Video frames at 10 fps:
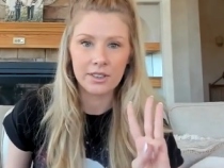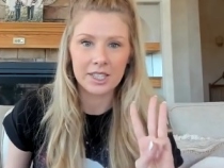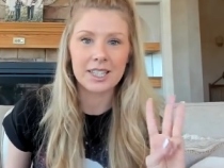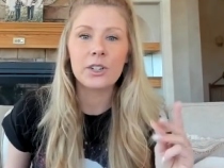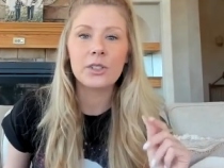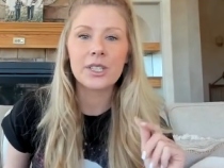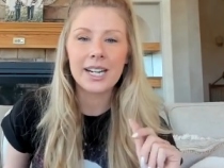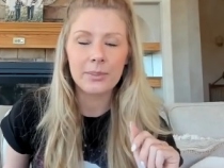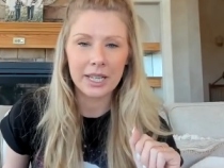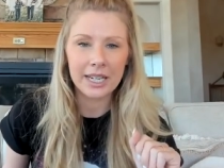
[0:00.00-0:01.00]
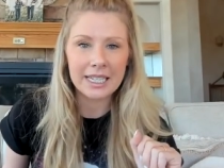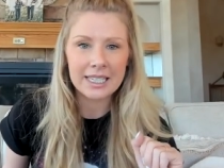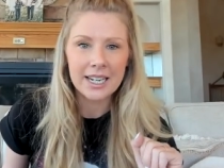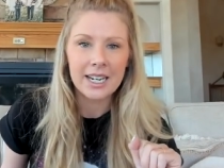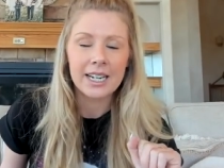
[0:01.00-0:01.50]
this little tiny
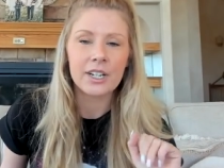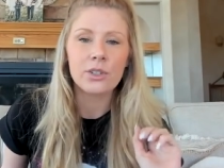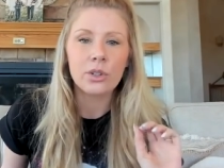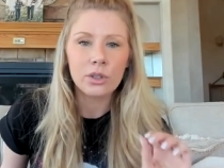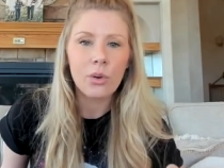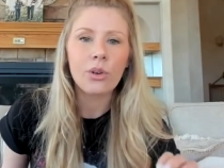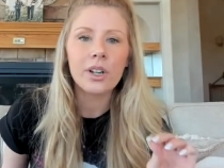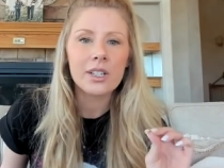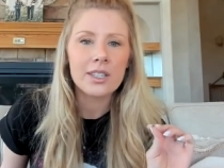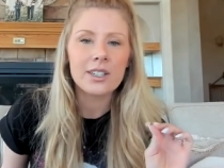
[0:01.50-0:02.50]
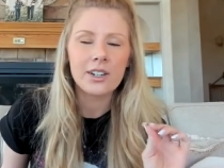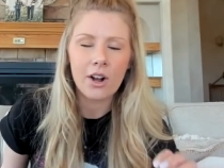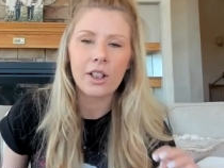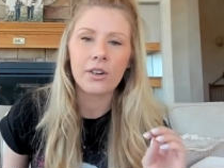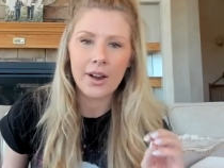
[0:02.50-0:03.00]
place in Dolores,
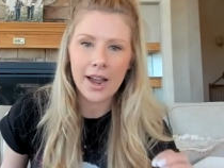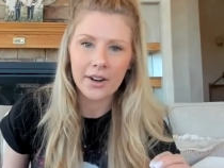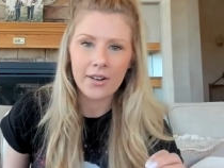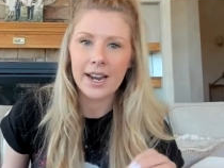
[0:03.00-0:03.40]
Colorado.